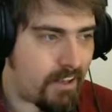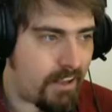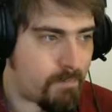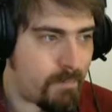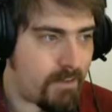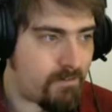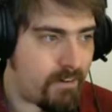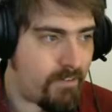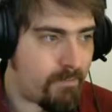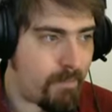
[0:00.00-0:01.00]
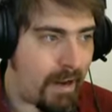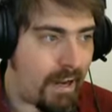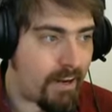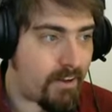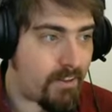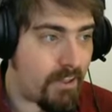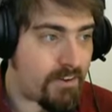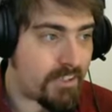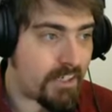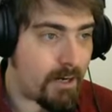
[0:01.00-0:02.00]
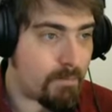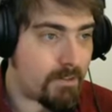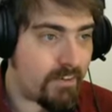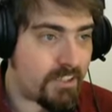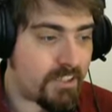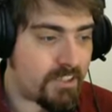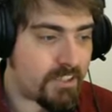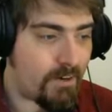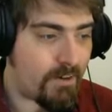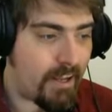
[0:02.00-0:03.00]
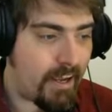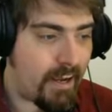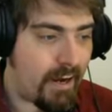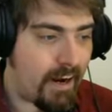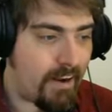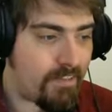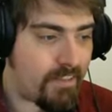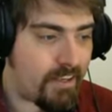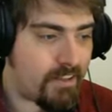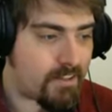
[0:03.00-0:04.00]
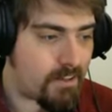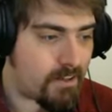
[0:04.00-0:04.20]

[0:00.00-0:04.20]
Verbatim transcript: It's been driven back. There's still a couple of Ilshis down here, and these